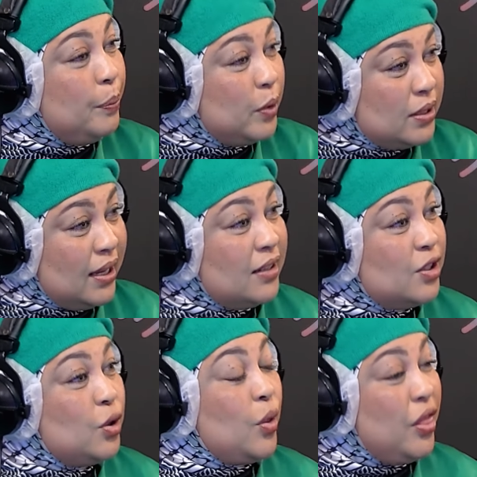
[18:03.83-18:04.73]
put
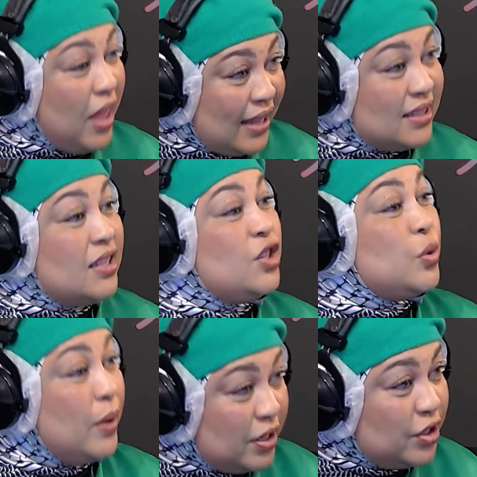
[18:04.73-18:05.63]
into that
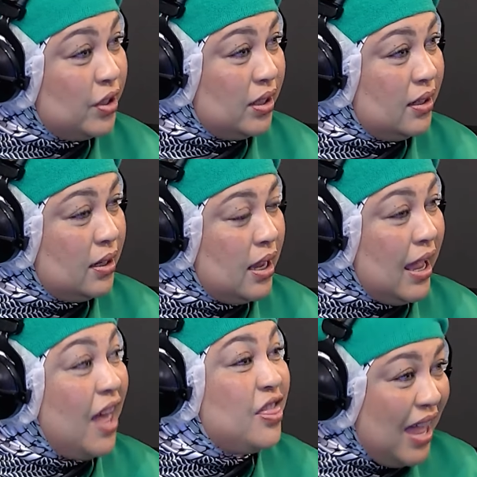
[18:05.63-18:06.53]
situation,
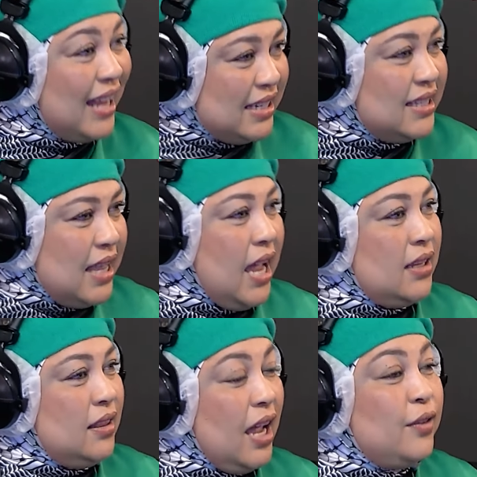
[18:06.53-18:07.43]
and that
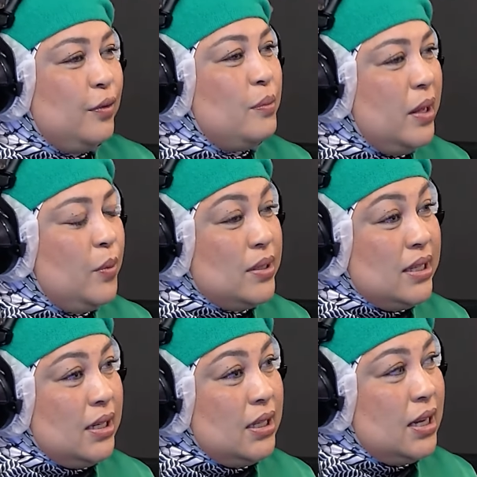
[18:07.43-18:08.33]
for me
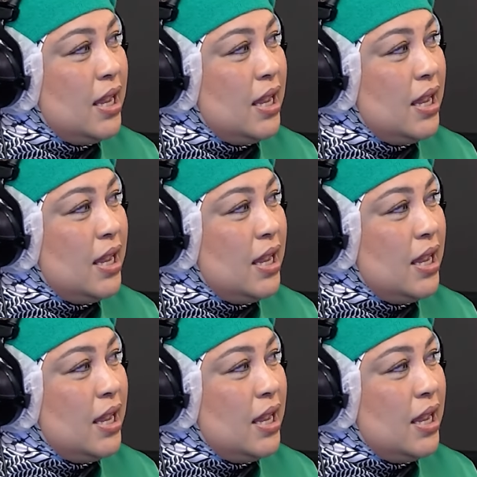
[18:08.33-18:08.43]
was it.